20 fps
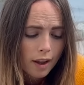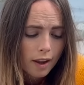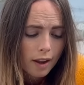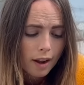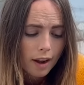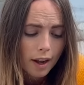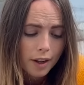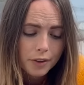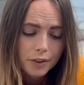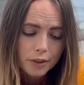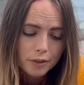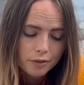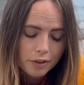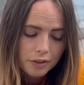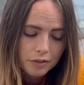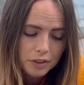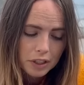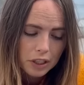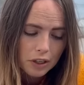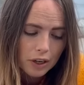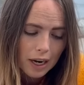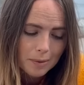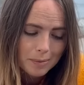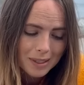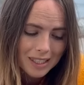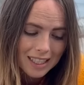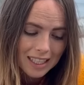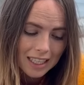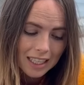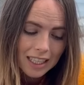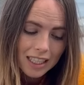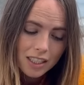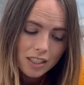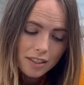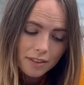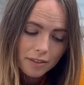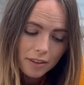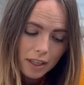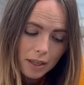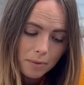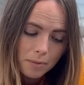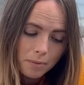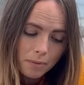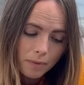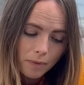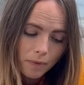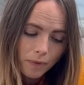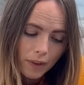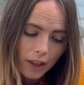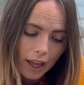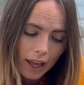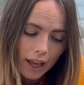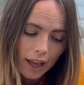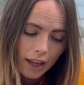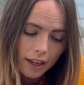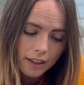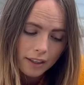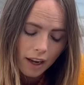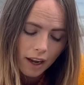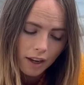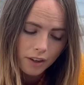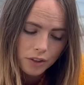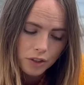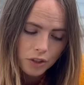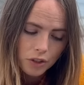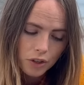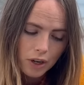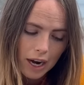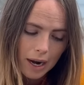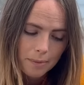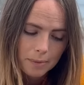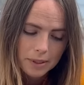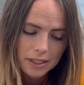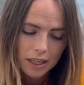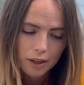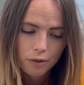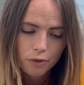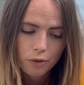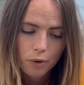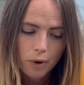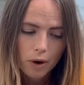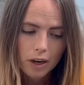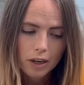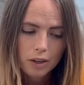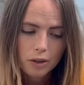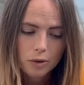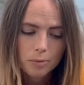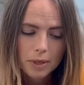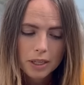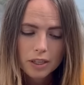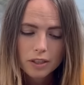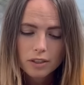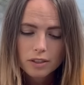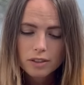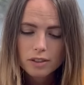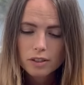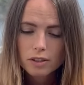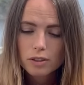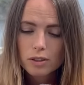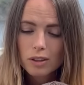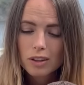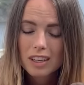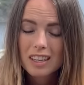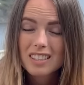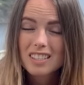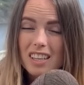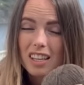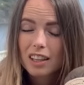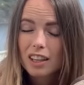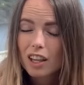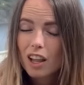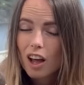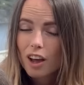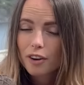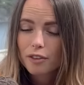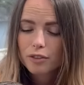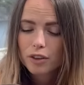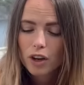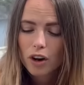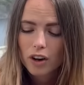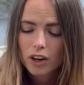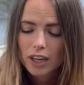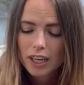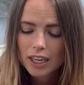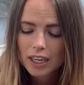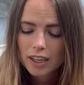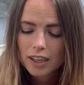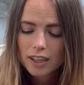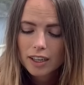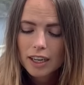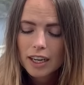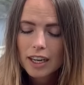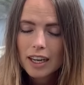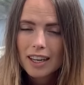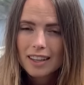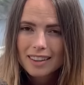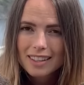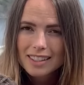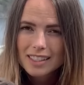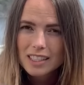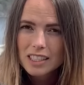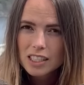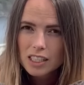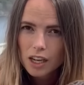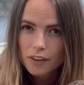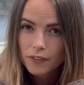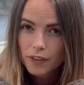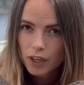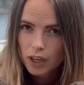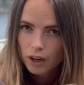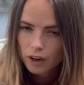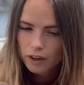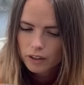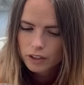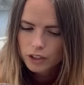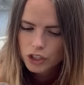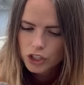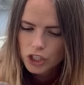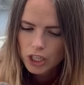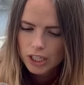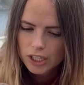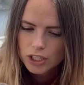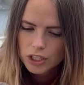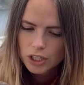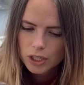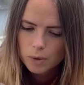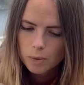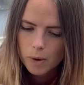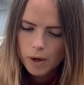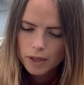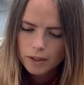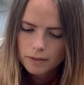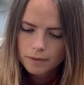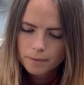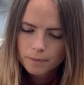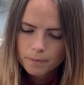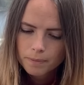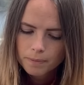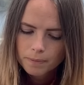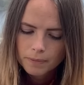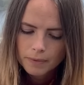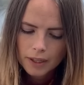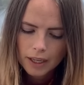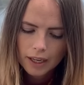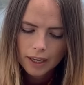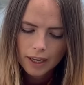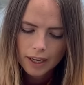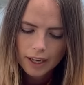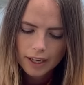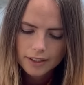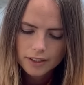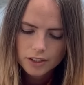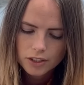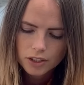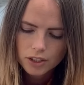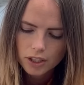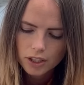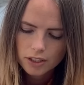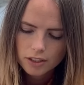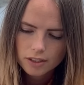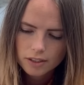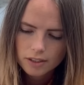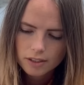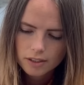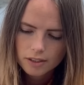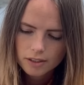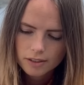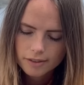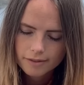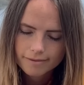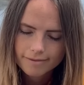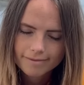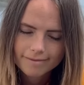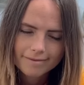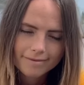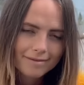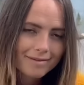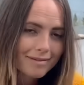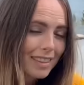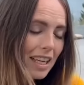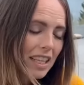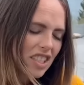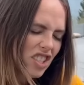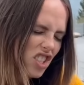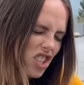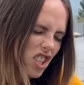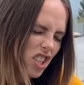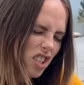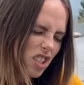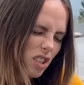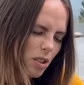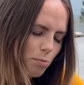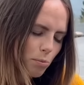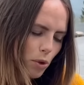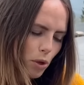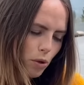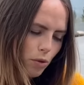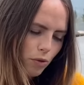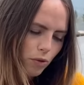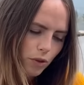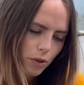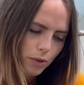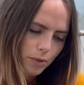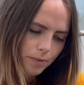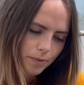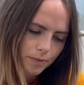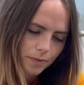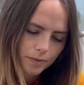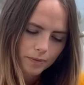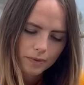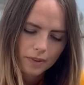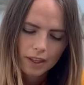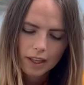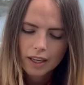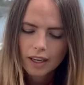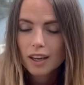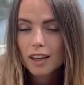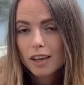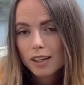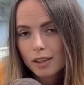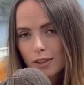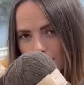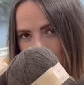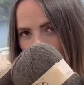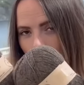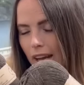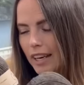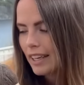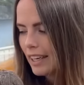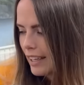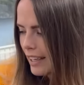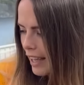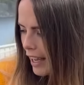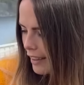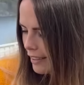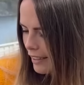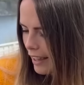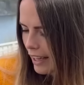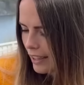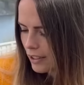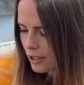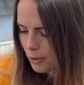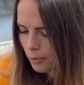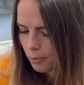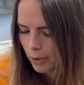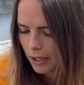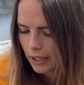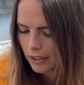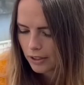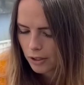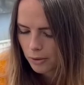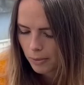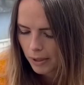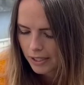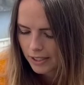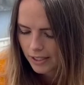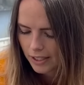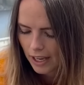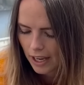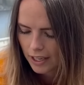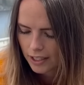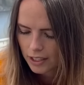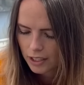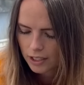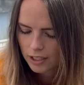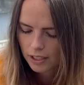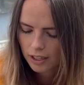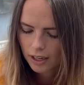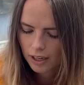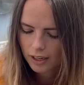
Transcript: 150 grams in each of them, and 100 grams is like 400 meters, so there's a lot of yarn here. This is not the color changing one, it's just beautiful. So I did get that to put into my stash